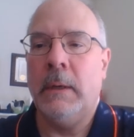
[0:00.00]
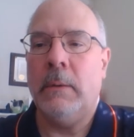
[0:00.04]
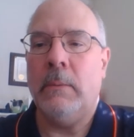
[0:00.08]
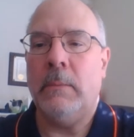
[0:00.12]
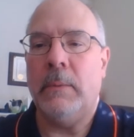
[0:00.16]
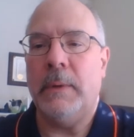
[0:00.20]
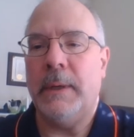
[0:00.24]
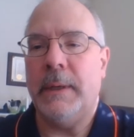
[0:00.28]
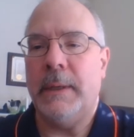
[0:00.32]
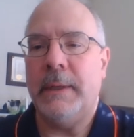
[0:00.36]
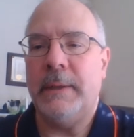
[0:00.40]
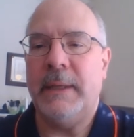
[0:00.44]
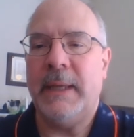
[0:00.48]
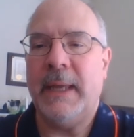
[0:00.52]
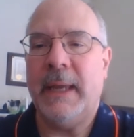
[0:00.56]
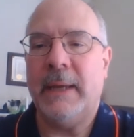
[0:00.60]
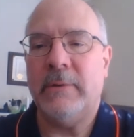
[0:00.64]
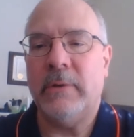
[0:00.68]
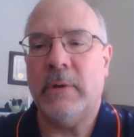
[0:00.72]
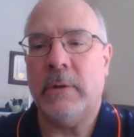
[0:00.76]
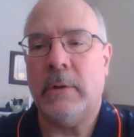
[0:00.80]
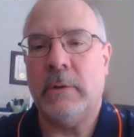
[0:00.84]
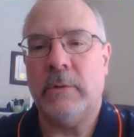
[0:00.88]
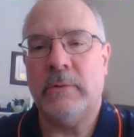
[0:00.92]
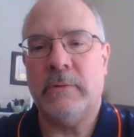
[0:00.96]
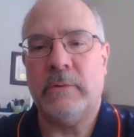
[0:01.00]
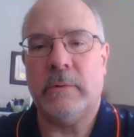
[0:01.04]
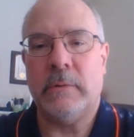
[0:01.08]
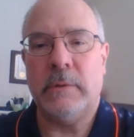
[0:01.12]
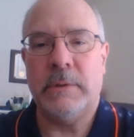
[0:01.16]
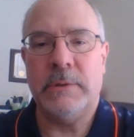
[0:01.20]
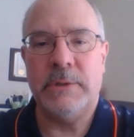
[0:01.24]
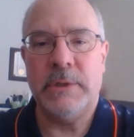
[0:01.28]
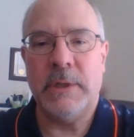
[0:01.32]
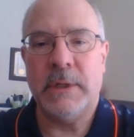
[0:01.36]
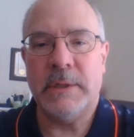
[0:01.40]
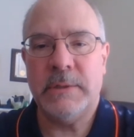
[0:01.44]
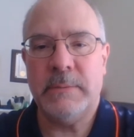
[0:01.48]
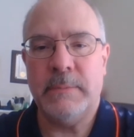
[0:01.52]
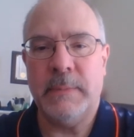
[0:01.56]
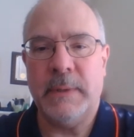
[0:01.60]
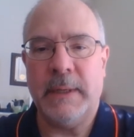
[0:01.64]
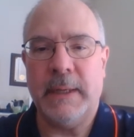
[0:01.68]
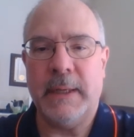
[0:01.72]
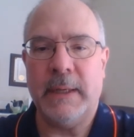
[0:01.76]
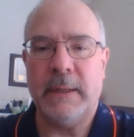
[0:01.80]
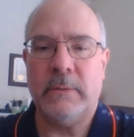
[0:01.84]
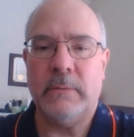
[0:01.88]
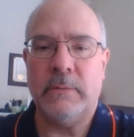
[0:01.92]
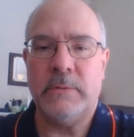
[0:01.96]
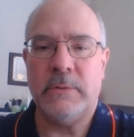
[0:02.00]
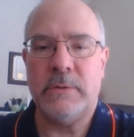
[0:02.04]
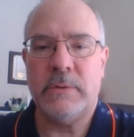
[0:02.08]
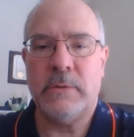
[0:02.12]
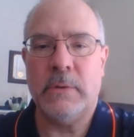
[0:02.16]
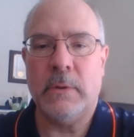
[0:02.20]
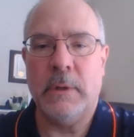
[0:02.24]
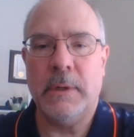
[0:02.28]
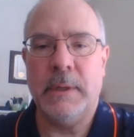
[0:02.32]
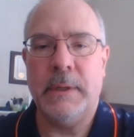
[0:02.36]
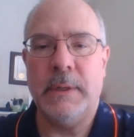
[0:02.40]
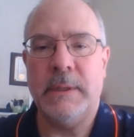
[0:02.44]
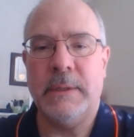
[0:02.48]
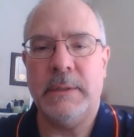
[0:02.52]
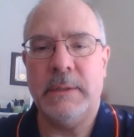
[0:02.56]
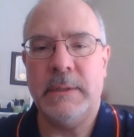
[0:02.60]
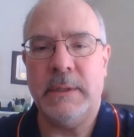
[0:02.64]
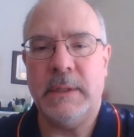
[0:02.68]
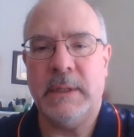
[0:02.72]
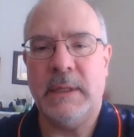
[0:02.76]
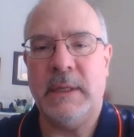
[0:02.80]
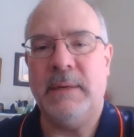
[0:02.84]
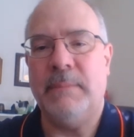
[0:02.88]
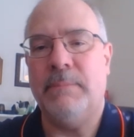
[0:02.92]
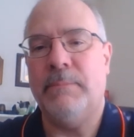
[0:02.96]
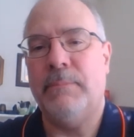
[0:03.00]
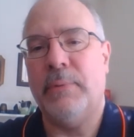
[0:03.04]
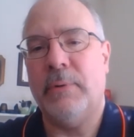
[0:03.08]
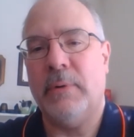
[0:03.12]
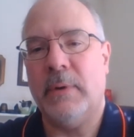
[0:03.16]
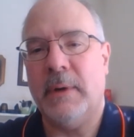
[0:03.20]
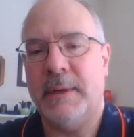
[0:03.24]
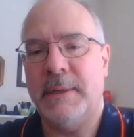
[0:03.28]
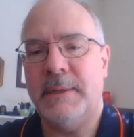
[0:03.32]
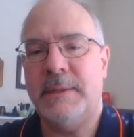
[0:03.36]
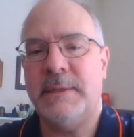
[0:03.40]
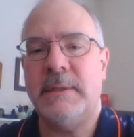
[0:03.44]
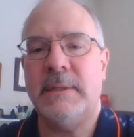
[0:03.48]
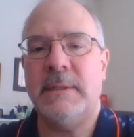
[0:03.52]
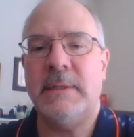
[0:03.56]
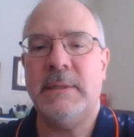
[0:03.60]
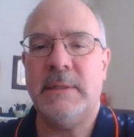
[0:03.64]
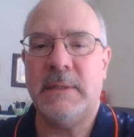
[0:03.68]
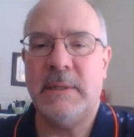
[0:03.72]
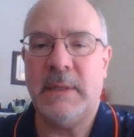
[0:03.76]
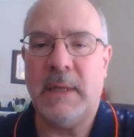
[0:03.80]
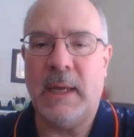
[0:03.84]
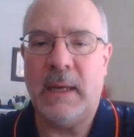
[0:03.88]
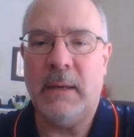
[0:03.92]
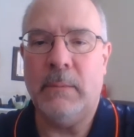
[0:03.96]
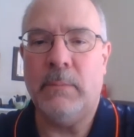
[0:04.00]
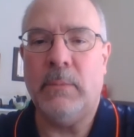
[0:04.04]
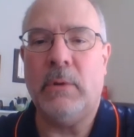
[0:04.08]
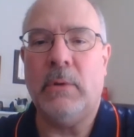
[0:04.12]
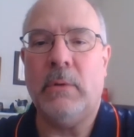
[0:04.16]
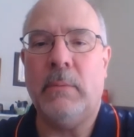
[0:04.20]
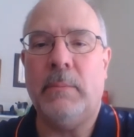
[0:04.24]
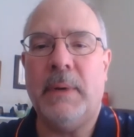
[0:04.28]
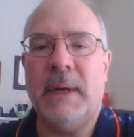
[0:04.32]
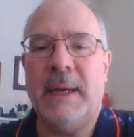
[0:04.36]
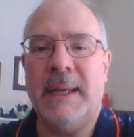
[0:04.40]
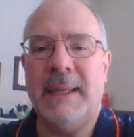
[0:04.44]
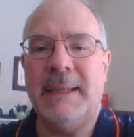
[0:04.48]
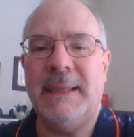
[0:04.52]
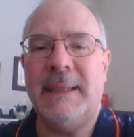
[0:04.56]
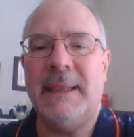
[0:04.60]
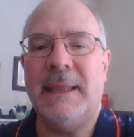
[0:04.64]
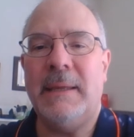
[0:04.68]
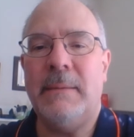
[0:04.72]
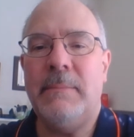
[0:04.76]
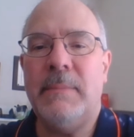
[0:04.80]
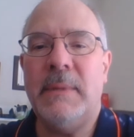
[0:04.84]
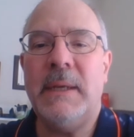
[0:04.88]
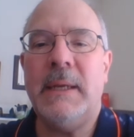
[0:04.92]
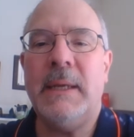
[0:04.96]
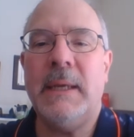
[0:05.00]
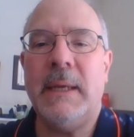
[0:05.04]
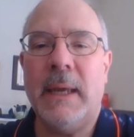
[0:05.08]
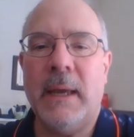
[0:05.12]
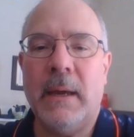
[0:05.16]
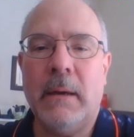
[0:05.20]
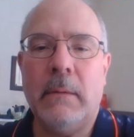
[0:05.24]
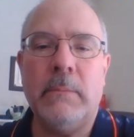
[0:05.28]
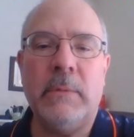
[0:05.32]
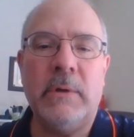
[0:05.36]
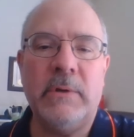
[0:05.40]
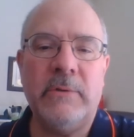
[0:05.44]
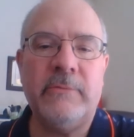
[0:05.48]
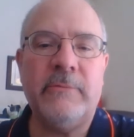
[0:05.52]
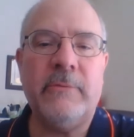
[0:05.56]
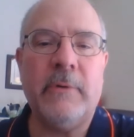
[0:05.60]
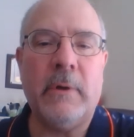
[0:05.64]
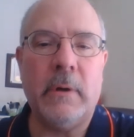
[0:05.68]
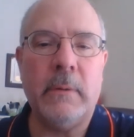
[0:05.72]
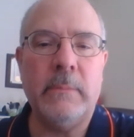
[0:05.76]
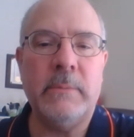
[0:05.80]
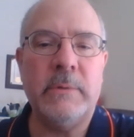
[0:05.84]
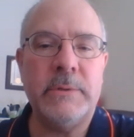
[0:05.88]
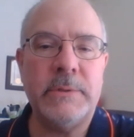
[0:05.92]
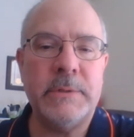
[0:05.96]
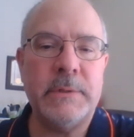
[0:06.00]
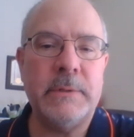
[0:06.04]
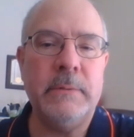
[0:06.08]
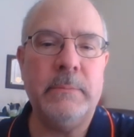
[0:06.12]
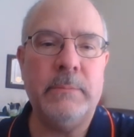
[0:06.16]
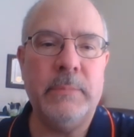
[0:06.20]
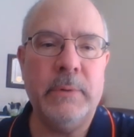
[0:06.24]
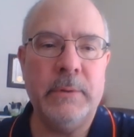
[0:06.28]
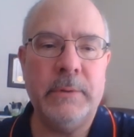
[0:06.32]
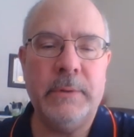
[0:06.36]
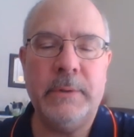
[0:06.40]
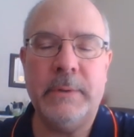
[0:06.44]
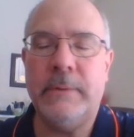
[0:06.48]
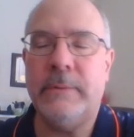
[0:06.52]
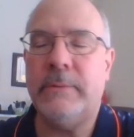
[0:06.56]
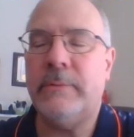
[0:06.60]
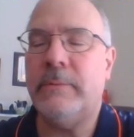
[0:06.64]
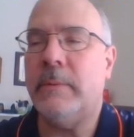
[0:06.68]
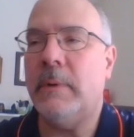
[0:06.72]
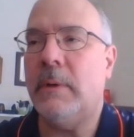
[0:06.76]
when the Agricultural Adjustment Act was trying to keep prices stable by limiting how much farmers could produce.